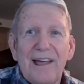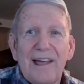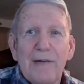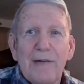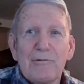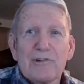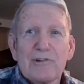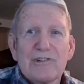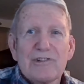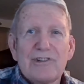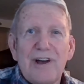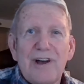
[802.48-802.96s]

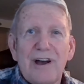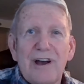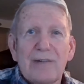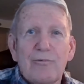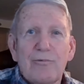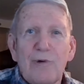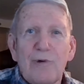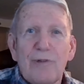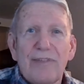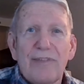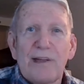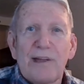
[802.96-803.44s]
that was
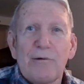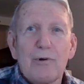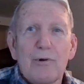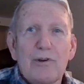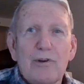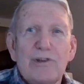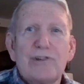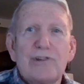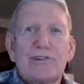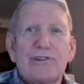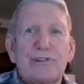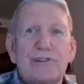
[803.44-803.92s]
not what they
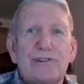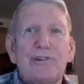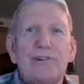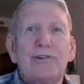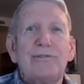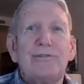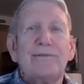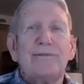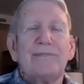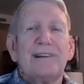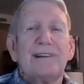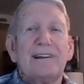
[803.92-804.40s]
were used
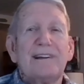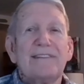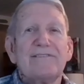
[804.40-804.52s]
to.